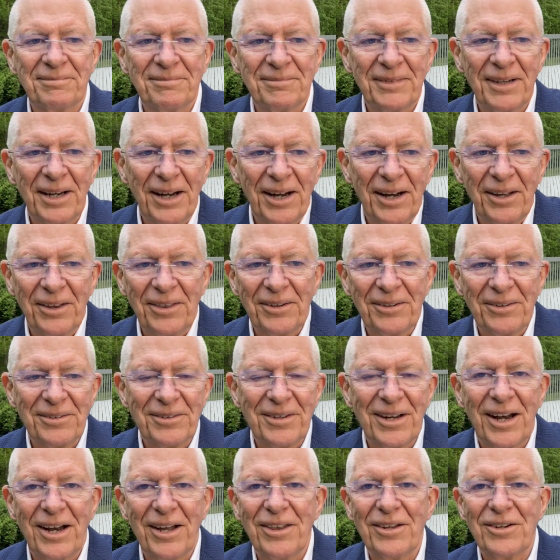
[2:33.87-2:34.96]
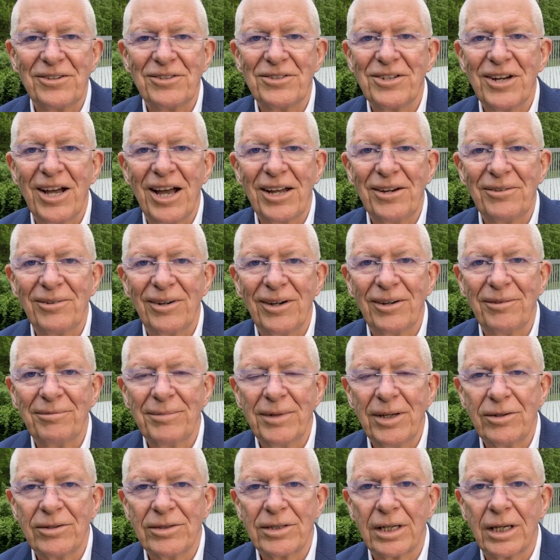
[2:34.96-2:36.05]
other genre of
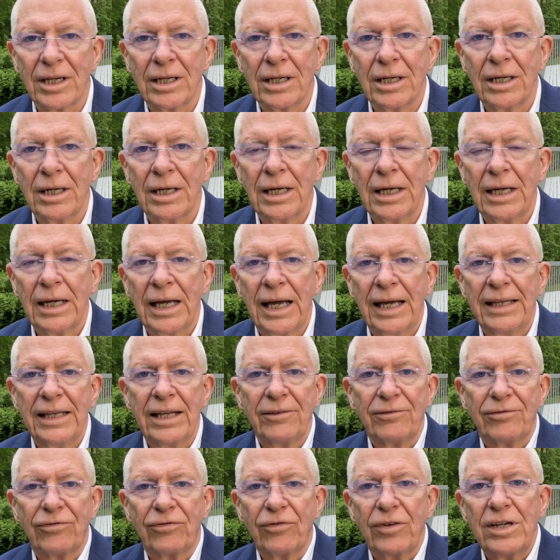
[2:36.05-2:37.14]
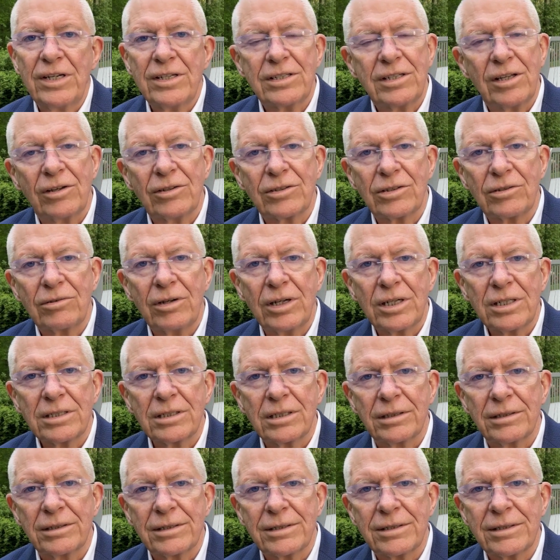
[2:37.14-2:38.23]
music, and then freeze those
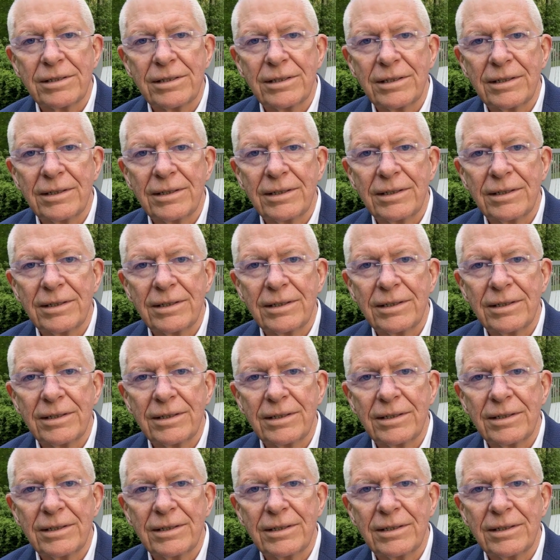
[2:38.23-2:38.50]
crystals.